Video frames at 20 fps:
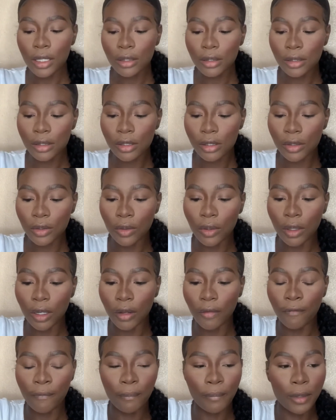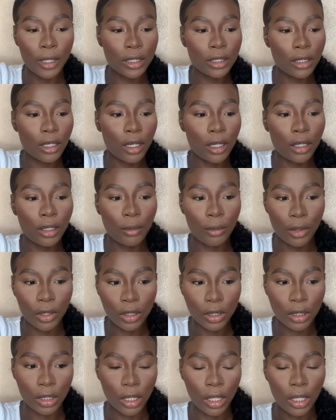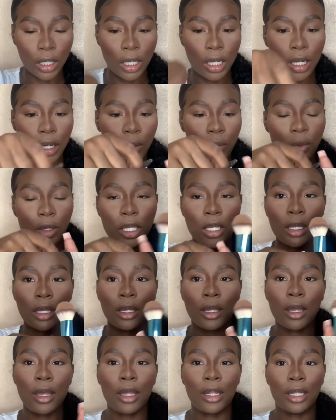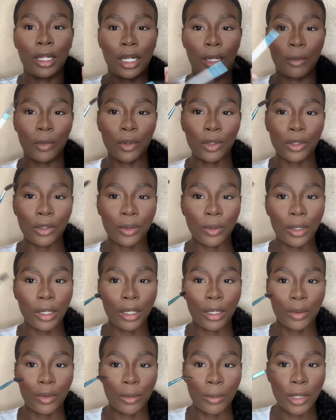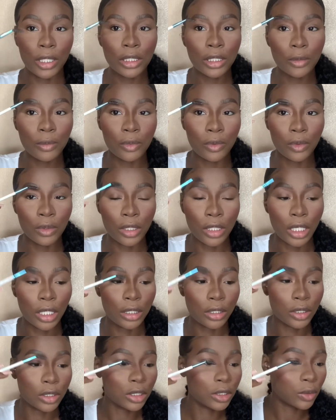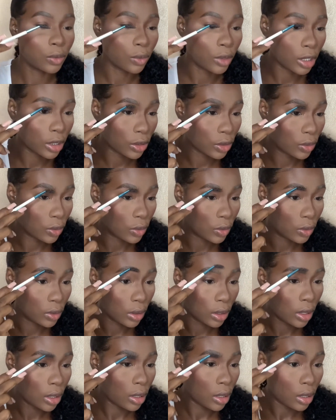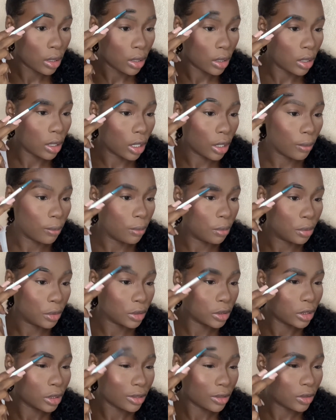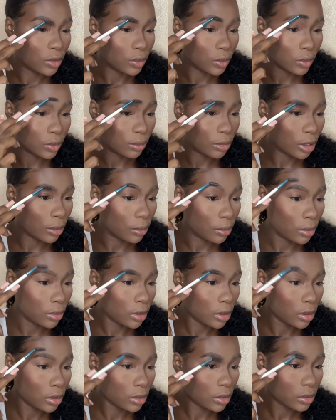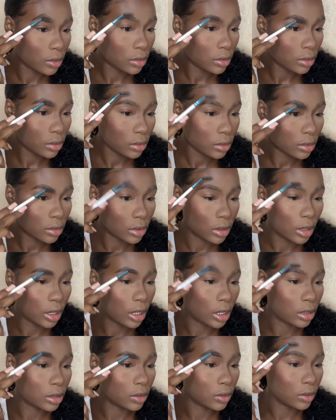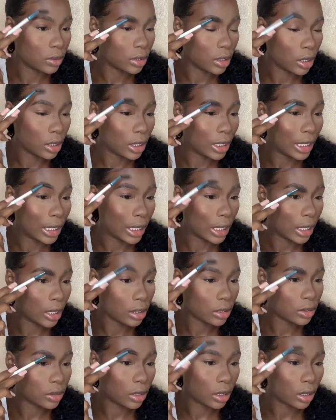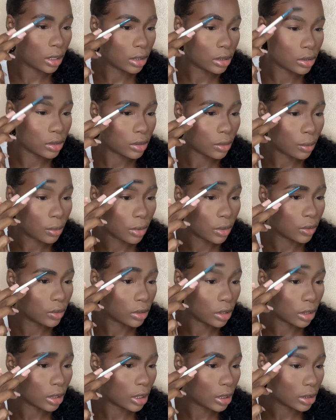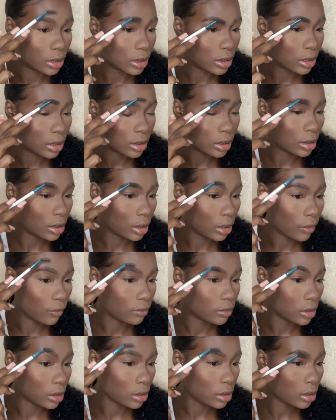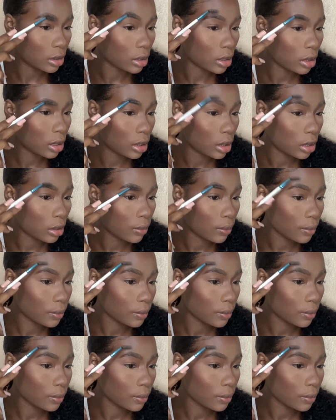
So I've basically brushed all of that away, and I'm gonna go ahead with my spoolie and just rake through or brush through my brow to get out any extra powder that is still left in there.